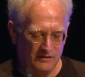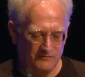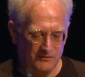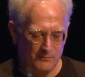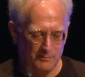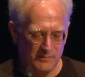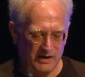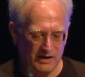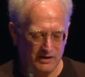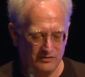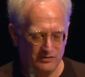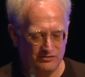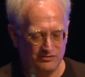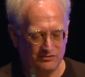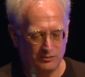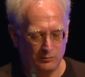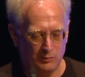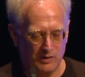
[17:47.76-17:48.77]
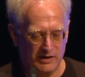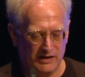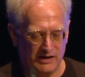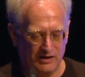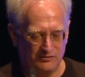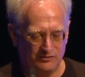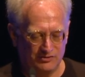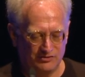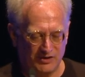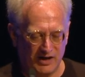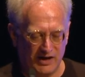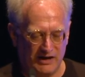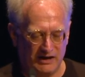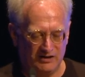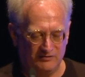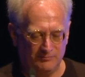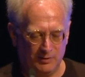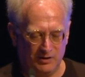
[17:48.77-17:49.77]
For me, this is a weak
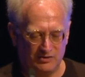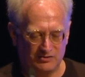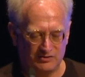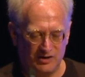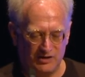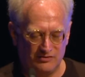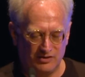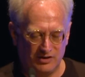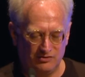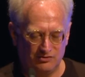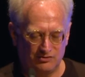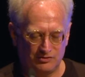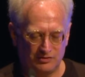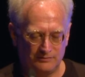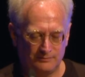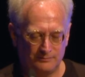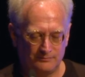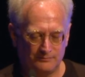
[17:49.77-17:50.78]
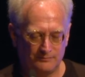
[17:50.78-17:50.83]
understanding of personalization.